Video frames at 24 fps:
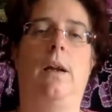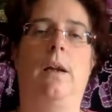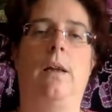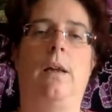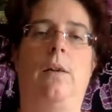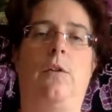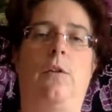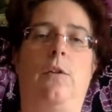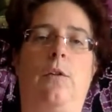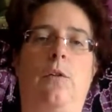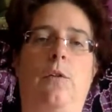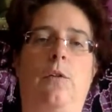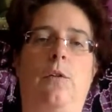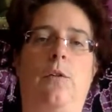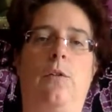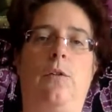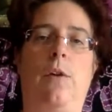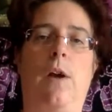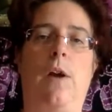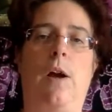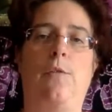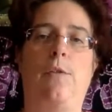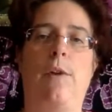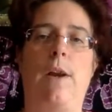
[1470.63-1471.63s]
to
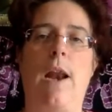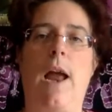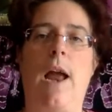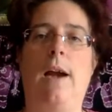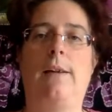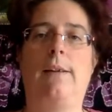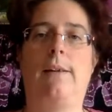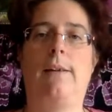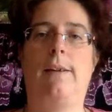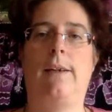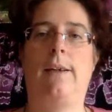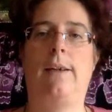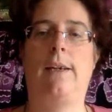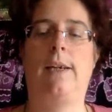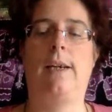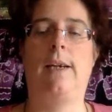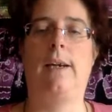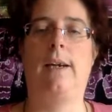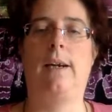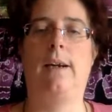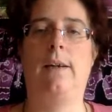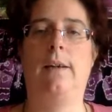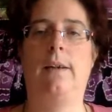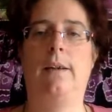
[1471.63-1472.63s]
start relaxing
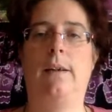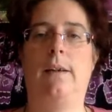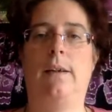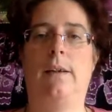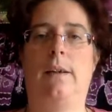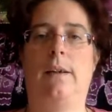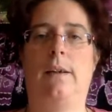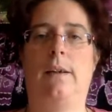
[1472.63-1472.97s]
again.